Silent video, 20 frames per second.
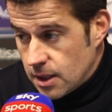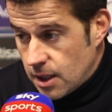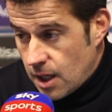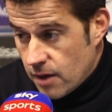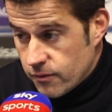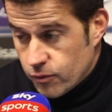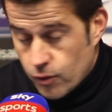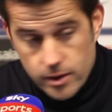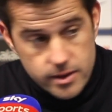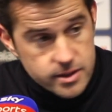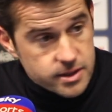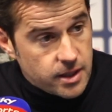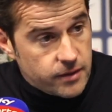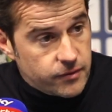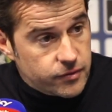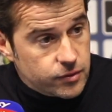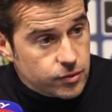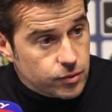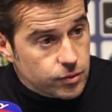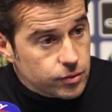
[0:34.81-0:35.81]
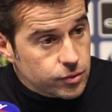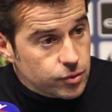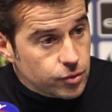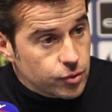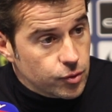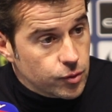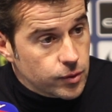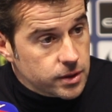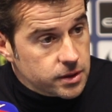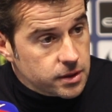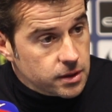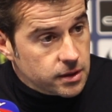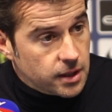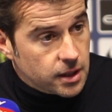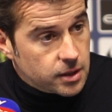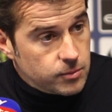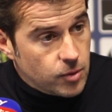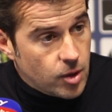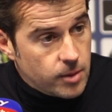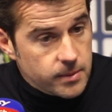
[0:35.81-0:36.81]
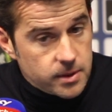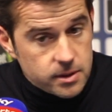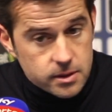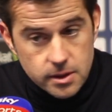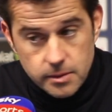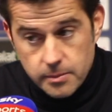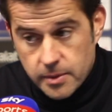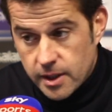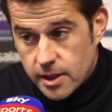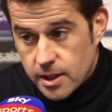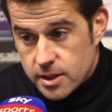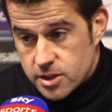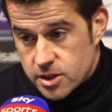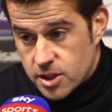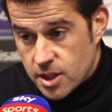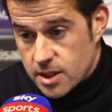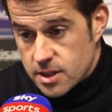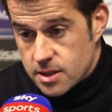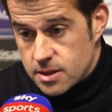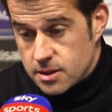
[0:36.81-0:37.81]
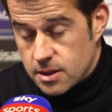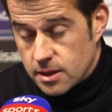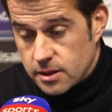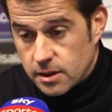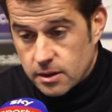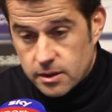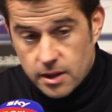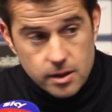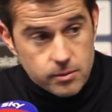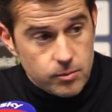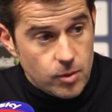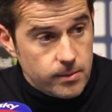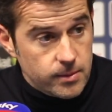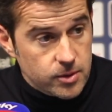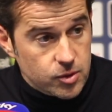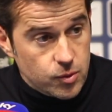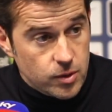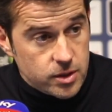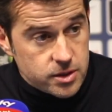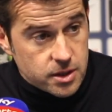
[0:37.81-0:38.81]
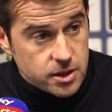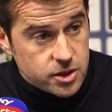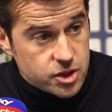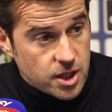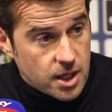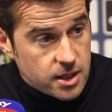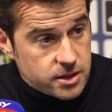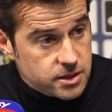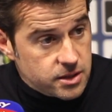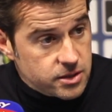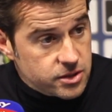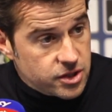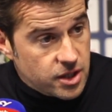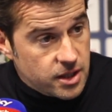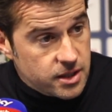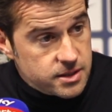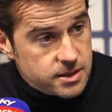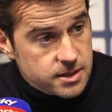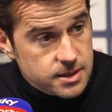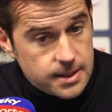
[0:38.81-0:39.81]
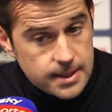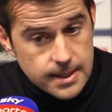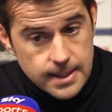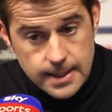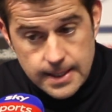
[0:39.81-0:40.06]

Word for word: Everyone safe to, to do until that moment. The biggest chance until that moment was Richarlison's chance.